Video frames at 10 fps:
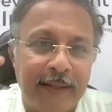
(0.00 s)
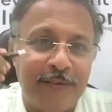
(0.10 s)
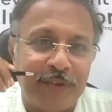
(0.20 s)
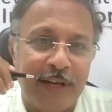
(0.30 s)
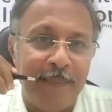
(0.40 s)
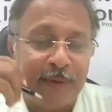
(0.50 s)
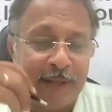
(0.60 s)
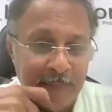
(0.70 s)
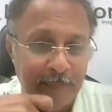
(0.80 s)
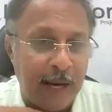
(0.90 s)
At the same
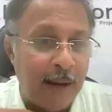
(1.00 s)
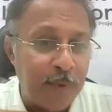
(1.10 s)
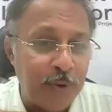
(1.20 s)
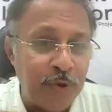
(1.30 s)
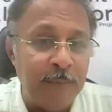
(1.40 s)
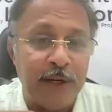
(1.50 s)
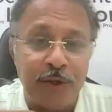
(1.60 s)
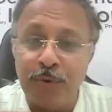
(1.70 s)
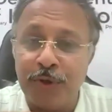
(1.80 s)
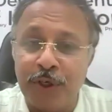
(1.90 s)
time, I'm doing my
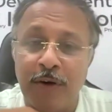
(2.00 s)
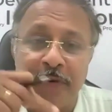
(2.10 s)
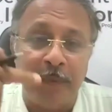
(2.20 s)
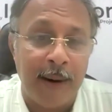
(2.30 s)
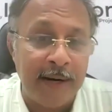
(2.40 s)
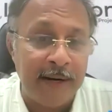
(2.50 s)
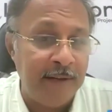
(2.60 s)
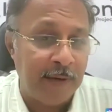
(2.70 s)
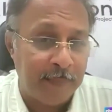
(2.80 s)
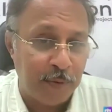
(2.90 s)
duty of
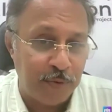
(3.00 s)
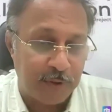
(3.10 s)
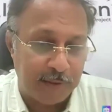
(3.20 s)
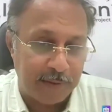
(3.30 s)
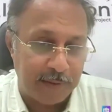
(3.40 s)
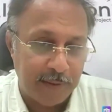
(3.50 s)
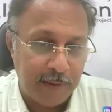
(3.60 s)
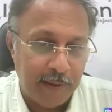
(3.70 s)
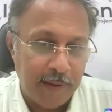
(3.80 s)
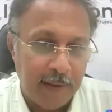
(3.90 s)
reminding Vaibhav Gujarati.
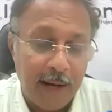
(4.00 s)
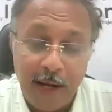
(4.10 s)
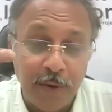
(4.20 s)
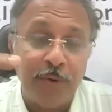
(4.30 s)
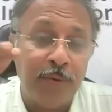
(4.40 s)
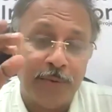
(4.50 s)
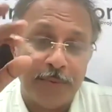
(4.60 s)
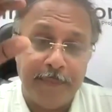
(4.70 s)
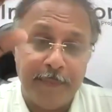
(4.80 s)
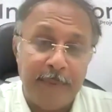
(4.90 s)
I don't
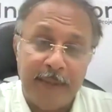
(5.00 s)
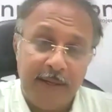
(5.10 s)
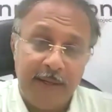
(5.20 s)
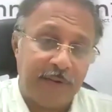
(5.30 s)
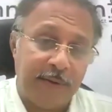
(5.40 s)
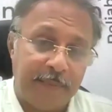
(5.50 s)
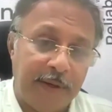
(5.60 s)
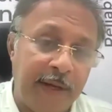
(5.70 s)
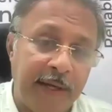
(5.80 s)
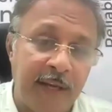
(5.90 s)
know. Maybe he is a
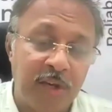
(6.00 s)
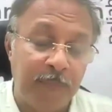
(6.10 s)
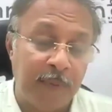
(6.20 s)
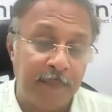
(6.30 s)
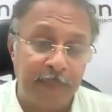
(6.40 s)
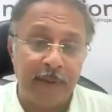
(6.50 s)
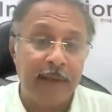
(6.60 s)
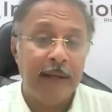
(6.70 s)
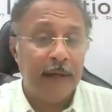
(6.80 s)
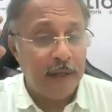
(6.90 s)
AKS
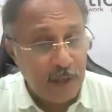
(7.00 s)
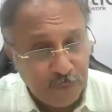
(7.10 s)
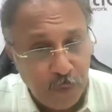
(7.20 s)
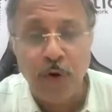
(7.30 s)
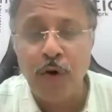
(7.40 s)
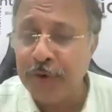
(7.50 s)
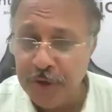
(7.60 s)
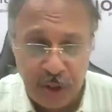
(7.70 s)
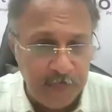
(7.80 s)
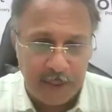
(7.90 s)
member. He has
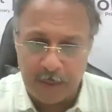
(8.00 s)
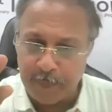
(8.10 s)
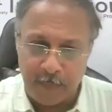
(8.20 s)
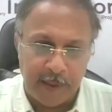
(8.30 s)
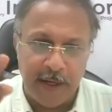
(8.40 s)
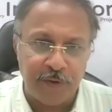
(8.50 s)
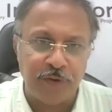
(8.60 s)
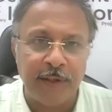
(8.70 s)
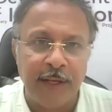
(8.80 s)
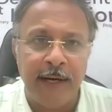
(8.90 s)
forgotten to make a payment. It
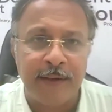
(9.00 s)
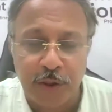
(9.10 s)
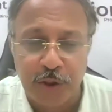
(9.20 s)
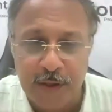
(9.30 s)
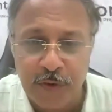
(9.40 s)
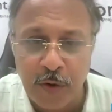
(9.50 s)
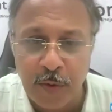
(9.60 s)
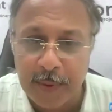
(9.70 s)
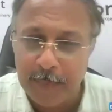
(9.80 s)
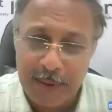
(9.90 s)
is not that he doesn't
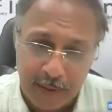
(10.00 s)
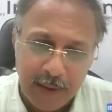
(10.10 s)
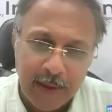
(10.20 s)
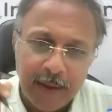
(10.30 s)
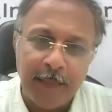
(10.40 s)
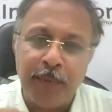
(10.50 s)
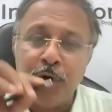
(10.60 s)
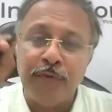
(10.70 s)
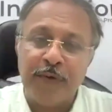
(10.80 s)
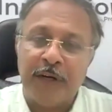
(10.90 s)
want to pay, but a
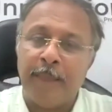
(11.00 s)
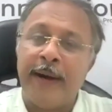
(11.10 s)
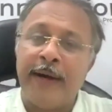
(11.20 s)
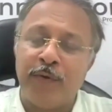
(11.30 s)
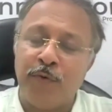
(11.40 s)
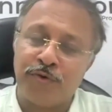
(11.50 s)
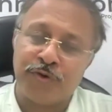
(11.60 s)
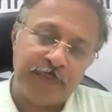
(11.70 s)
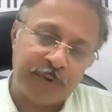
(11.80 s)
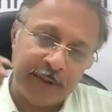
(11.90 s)
beautiful reminder
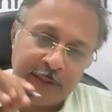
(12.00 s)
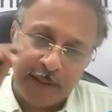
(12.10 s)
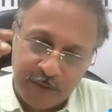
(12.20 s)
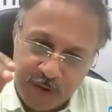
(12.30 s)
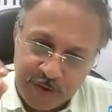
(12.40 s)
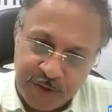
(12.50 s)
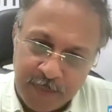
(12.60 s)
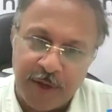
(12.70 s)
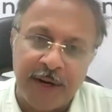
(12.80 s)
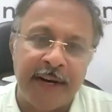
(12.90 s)
goes to him saying that is a
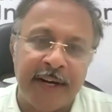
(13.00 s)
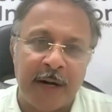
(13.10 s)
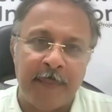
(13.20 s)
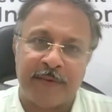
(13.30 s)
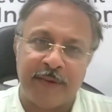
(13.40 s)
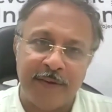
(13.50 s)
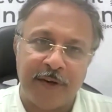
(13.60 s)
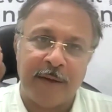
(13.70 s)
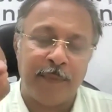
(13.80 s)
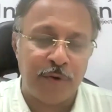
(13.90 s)
system generated message.
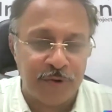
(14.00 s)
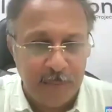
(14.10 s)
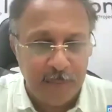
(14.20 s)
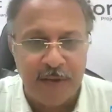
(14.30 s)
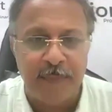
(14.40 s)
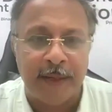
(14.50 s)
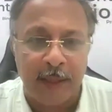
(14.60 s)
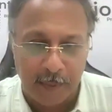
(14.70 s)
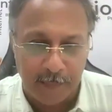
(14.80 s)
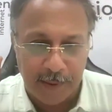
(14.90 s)
Vaibhavji, please
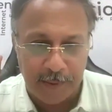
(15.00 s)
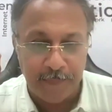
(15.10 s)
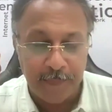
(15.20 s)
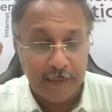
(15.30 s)
make a payment.